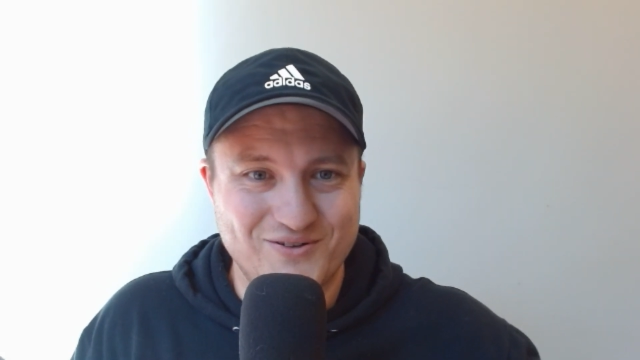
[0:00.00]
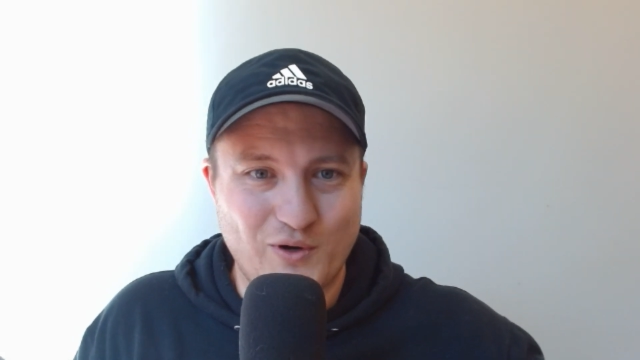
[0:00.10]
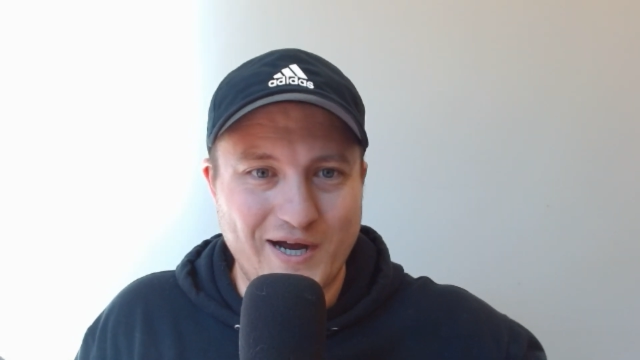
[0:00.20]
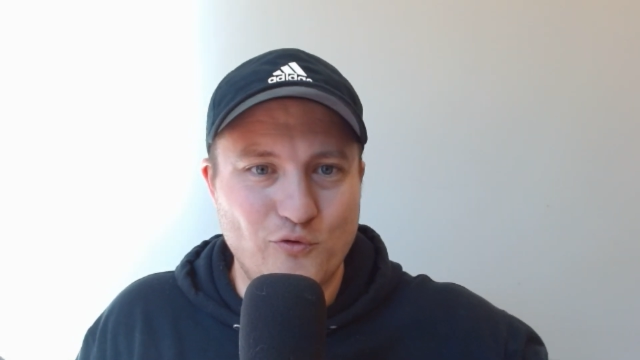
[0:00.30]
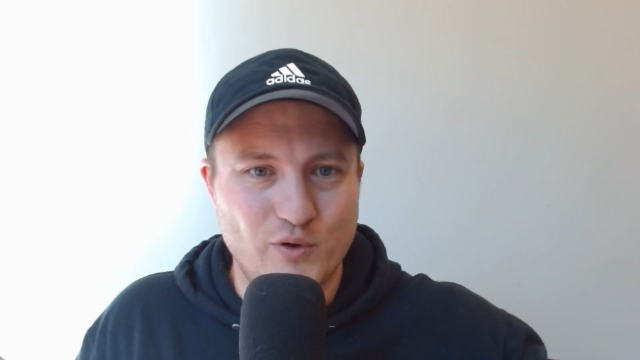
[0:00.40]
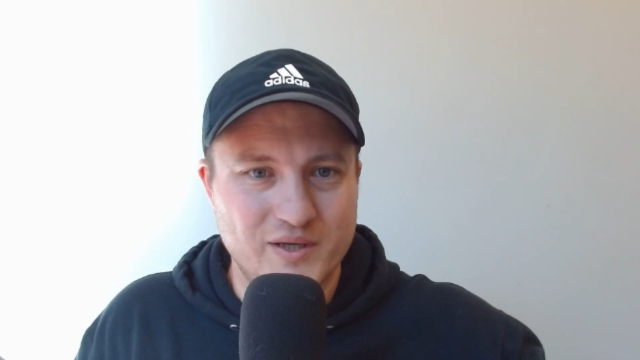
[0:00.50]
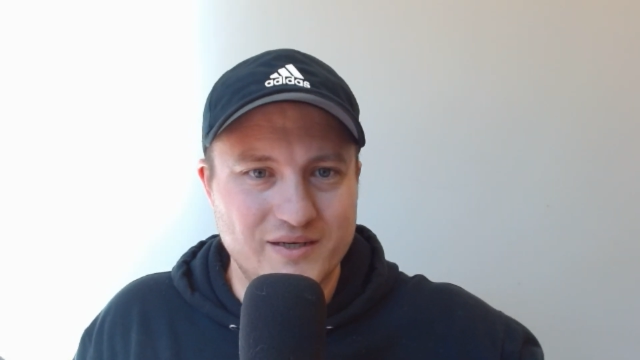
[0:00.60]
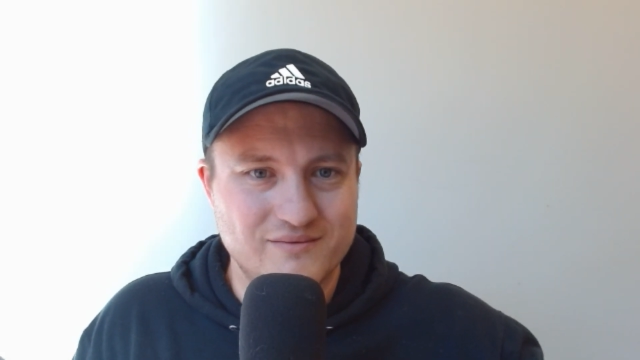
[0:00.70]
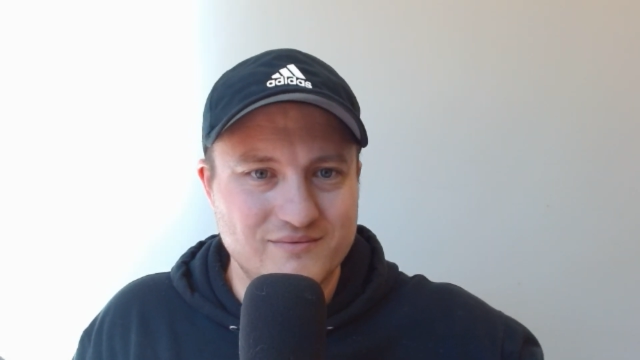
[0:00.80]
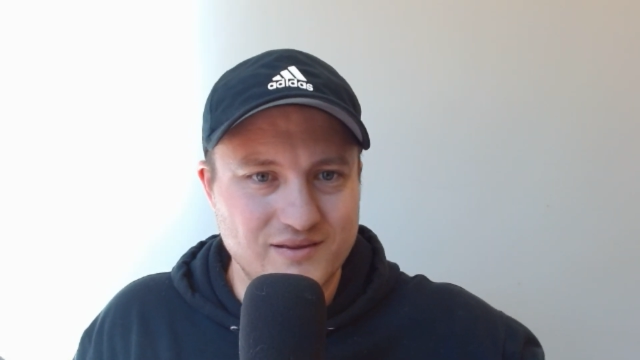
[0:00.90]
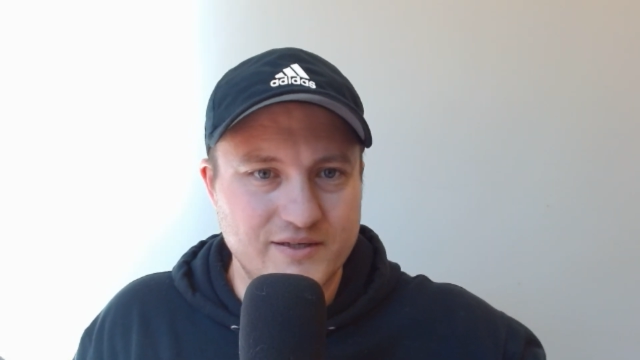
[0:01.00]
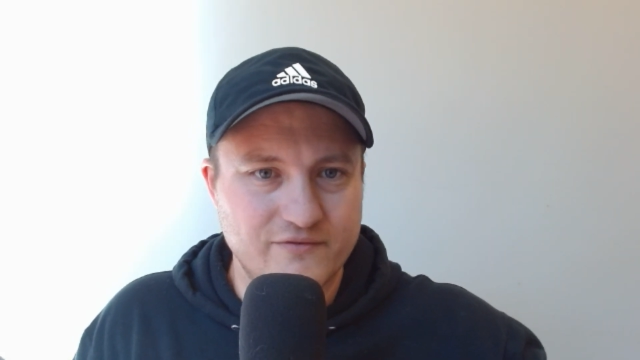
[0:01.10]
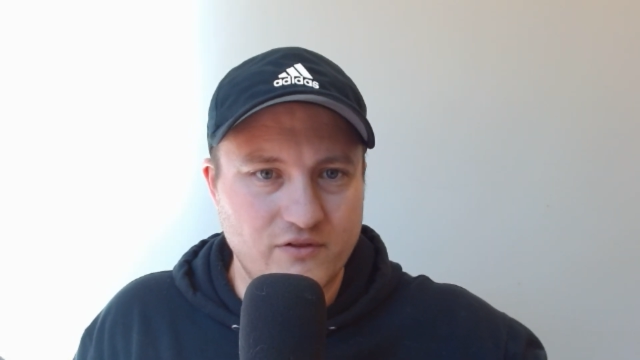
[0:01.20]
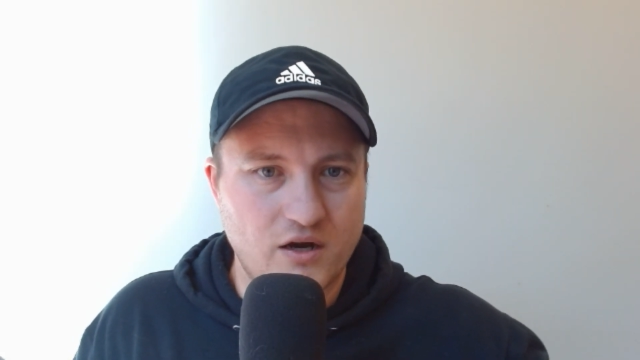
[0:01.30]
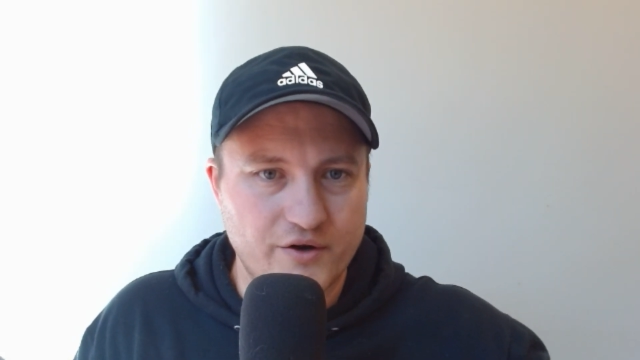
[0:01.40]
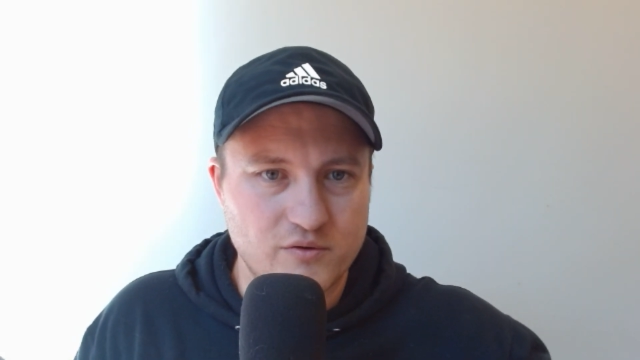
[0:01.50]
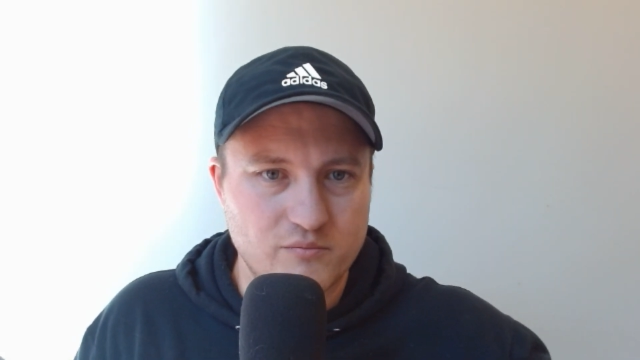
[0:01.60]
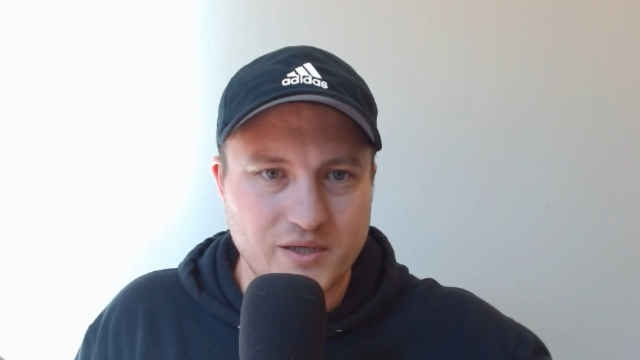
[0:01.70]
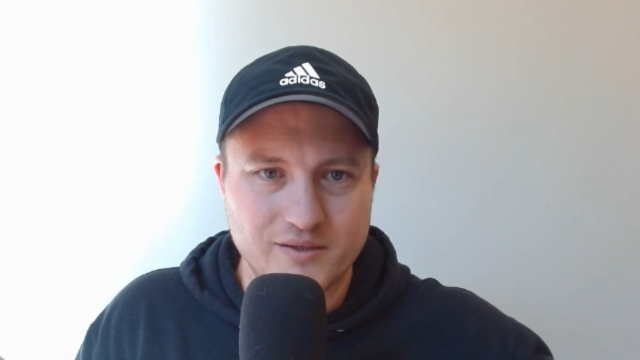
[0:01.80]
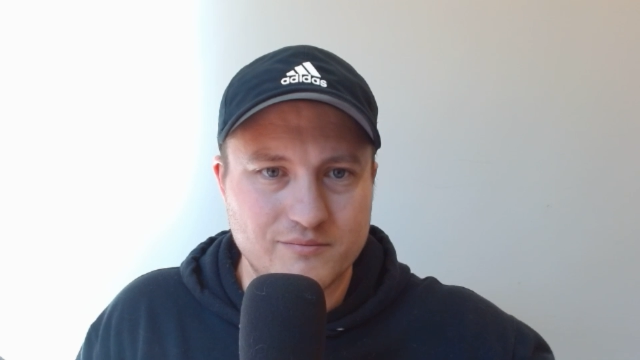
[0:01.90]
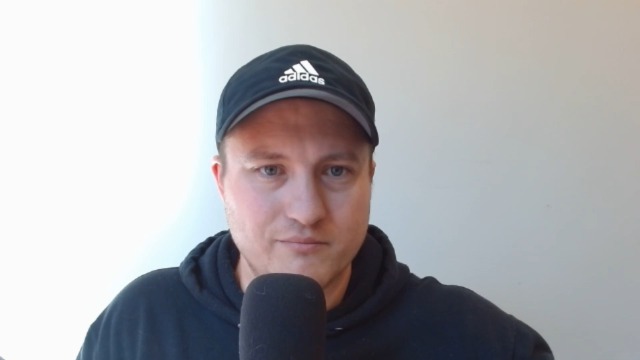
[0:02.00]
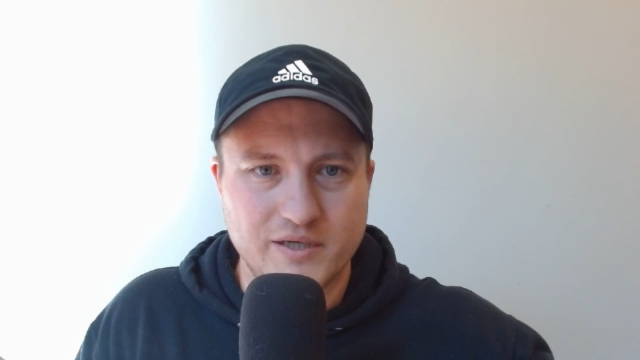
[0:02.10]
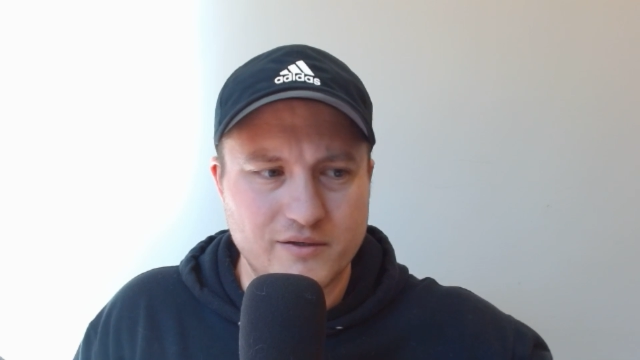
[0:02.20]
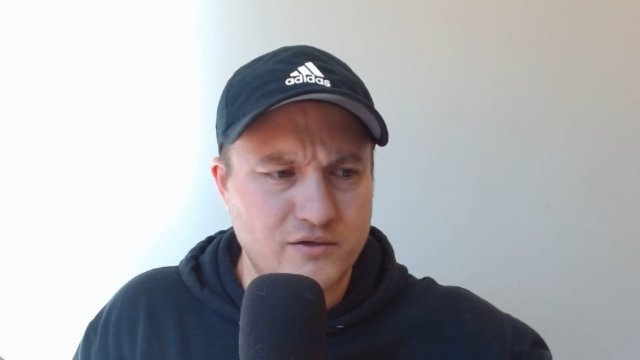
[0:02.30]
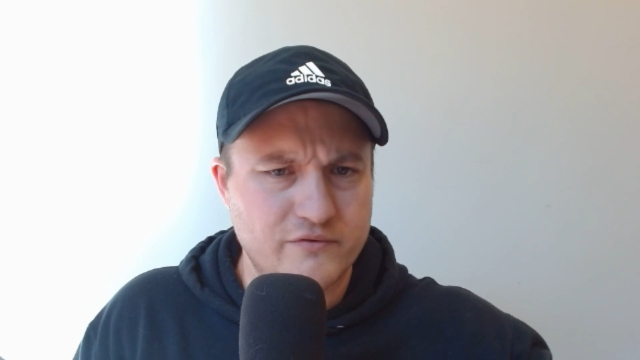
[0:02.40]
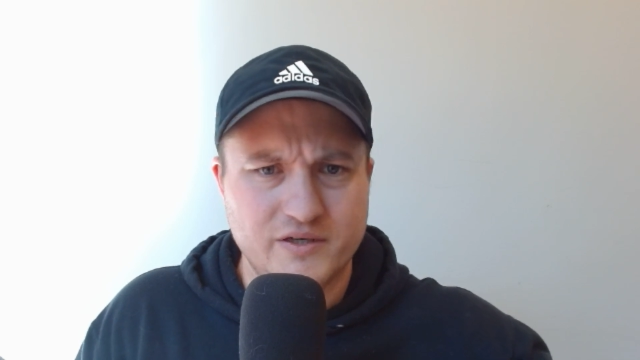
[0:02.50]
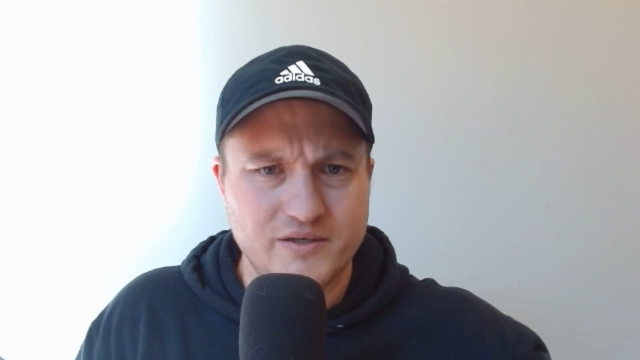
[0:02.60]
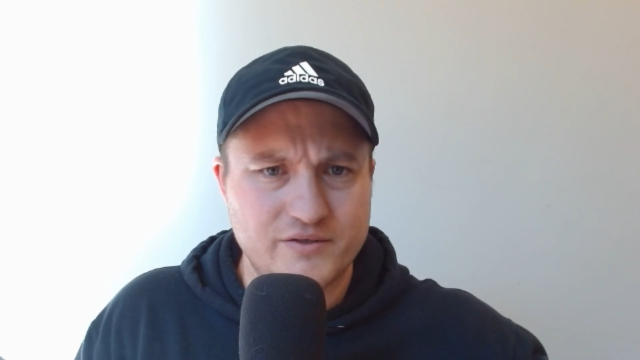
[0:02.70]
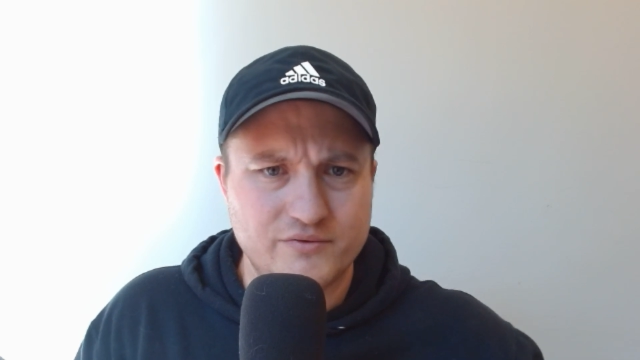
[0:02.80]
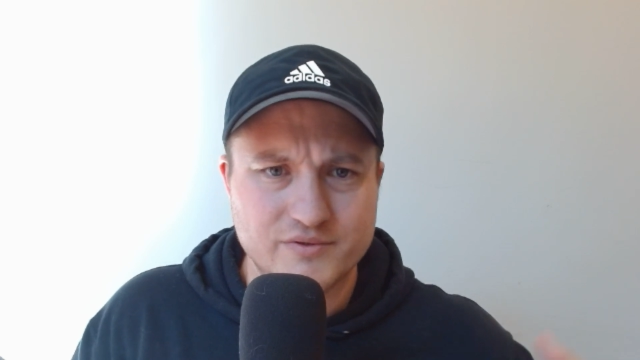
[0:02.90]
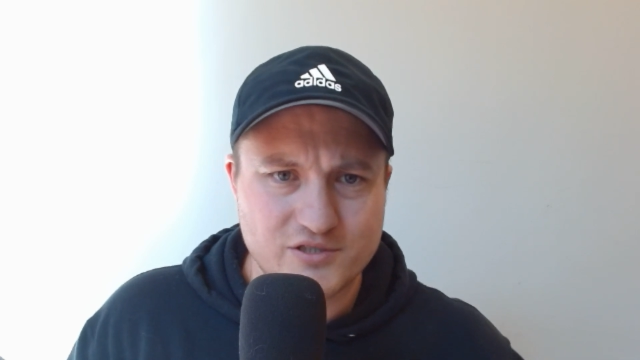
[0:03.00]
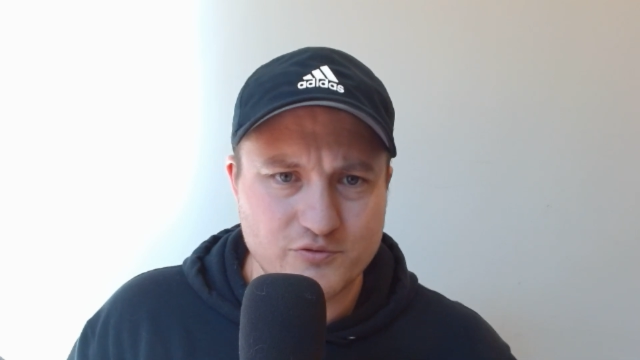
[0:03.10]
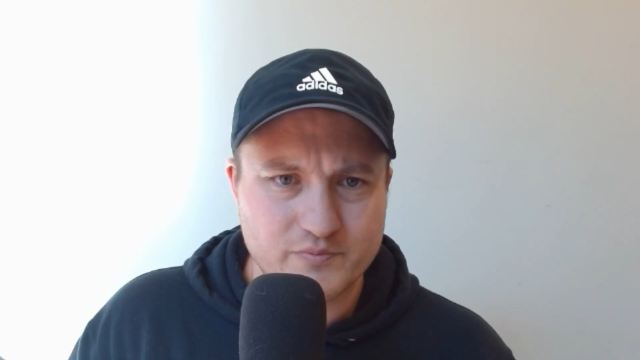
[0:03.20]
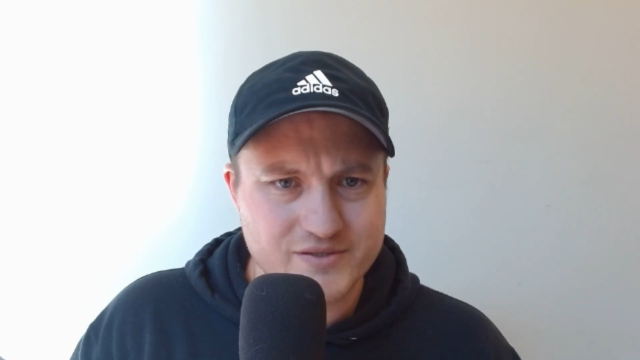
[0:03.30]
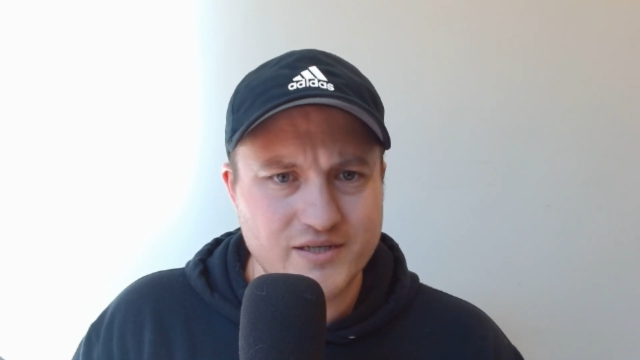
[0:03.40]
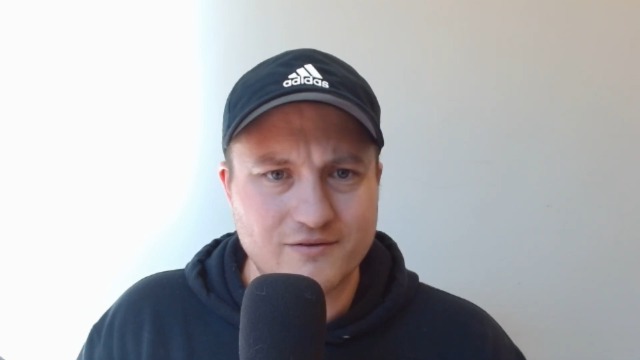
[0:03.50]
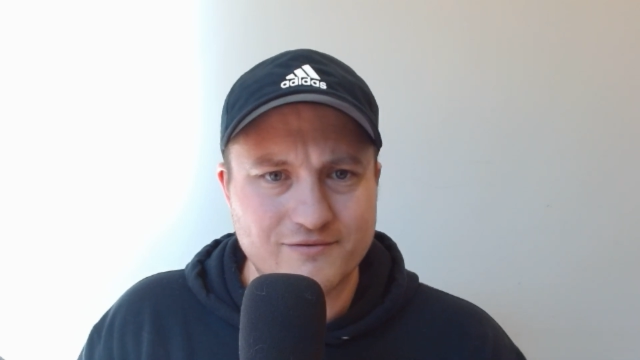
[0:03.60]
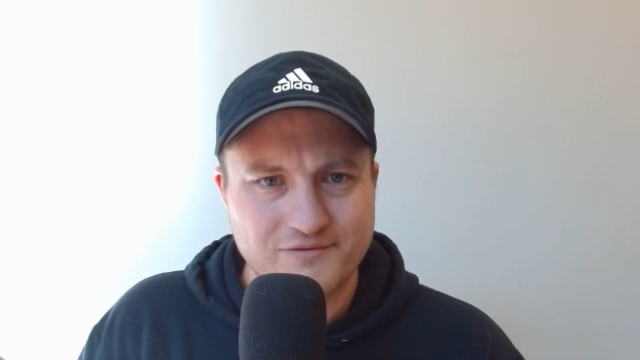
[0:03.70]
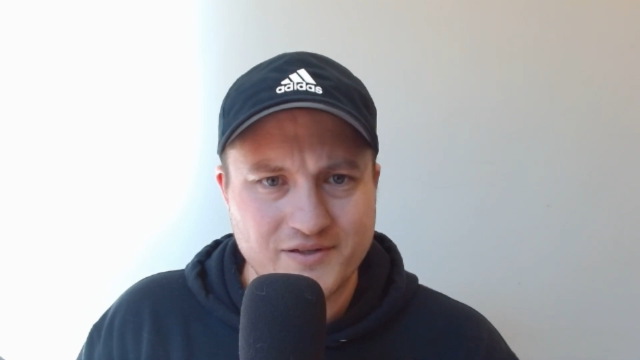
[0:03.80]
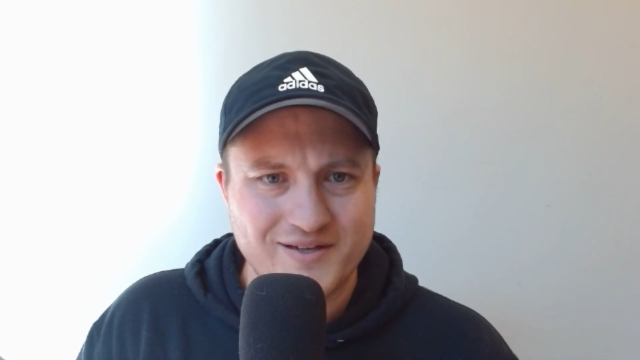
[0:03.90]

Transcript: why women live longer than men and men are out there doing stupid stuff.